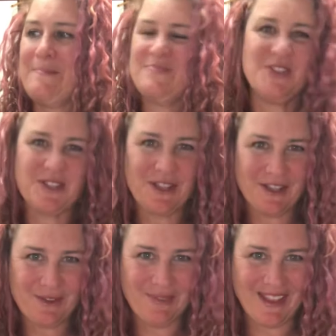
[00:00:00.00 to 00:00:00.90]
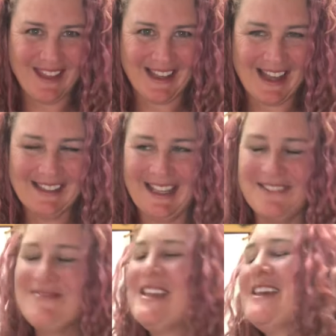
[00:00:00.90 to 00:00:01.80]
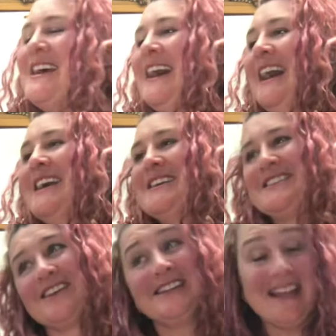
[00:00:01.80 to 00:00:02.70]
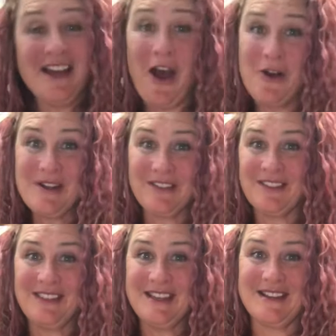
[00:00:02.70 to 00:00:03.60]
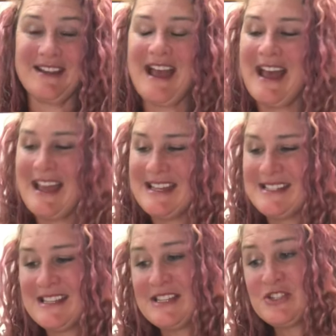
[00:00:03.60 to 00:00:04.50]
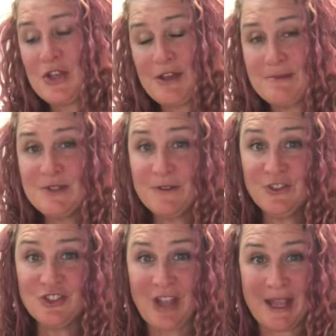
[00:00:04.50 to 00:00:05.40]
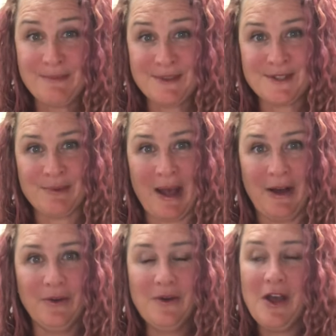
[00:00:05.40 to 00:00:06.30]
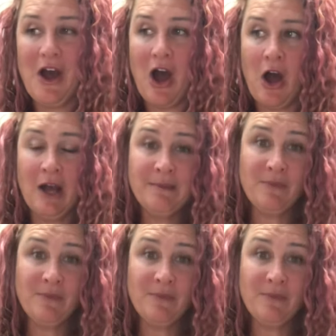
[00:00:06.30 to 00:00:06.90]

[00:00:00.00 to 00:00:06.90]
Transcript: just so you can wear that colour. So yeah, whole nother thing. And in terms of shape as well, I'm